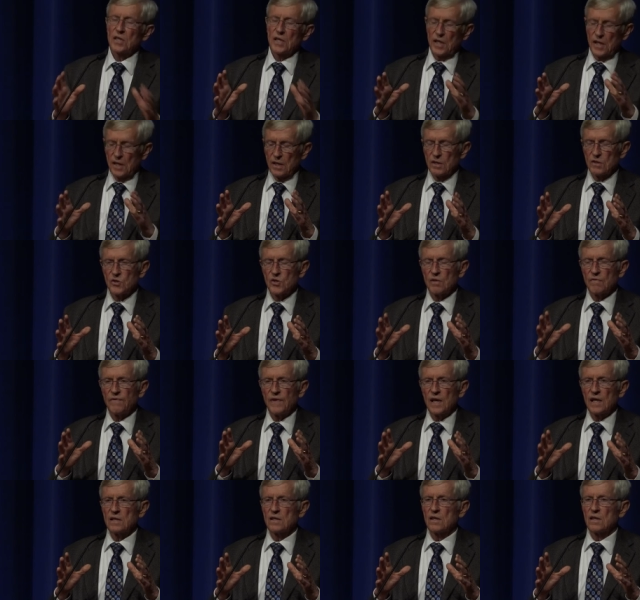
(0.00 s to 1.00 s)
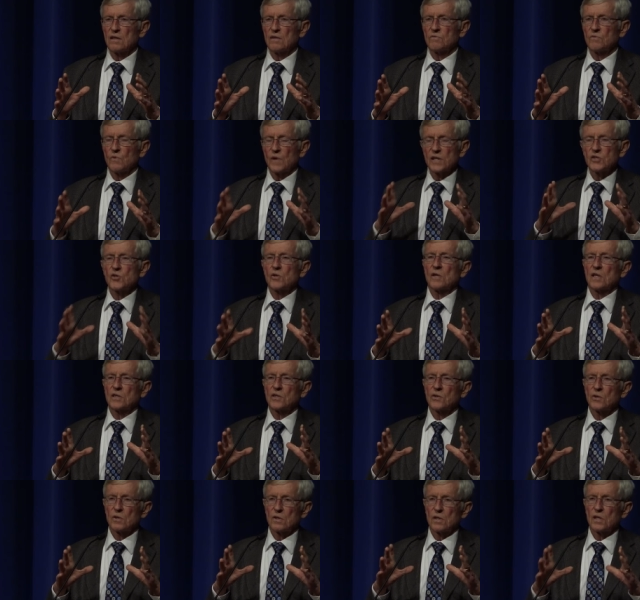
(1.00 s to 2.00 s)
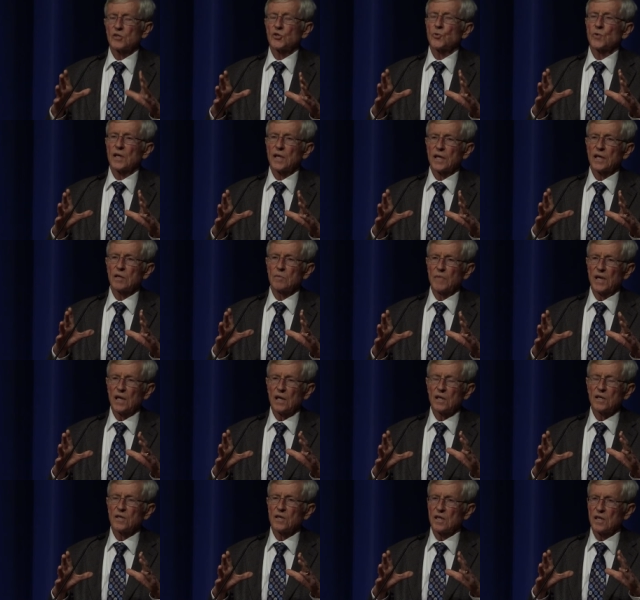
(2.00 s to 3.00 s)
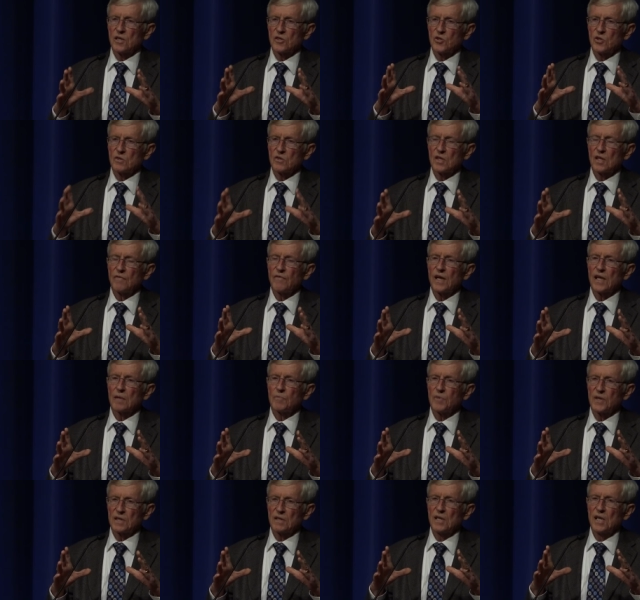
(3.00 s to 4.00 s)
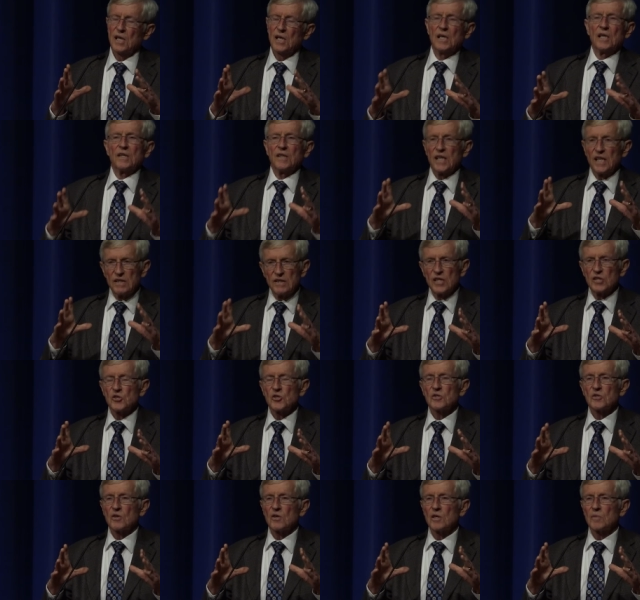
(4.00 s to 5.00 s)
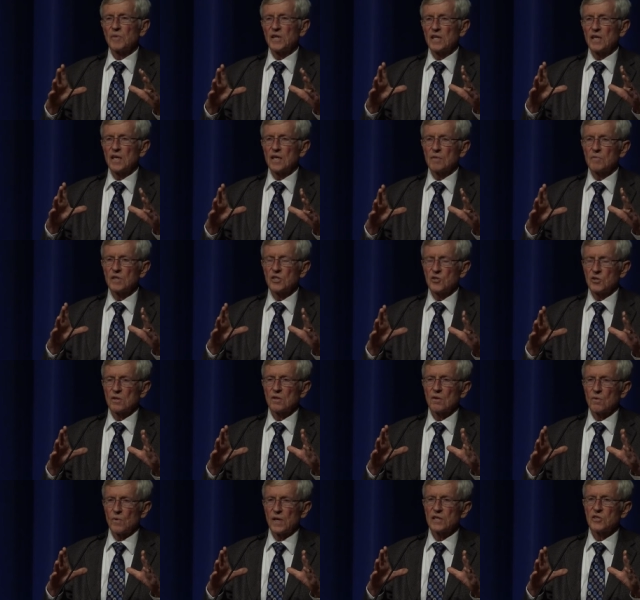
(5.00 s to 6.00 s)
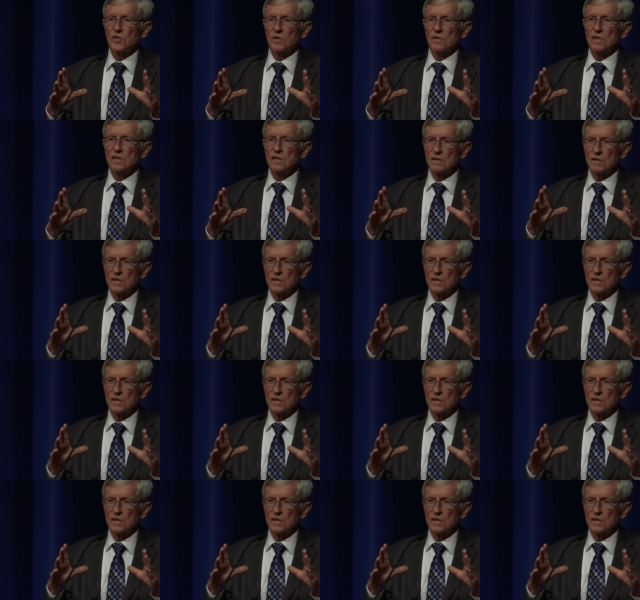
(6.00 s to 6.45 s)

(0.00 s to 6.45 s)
the key is to find a restaurateur that's really committed to this, is developing. The, this is going to be the image of their restaurant.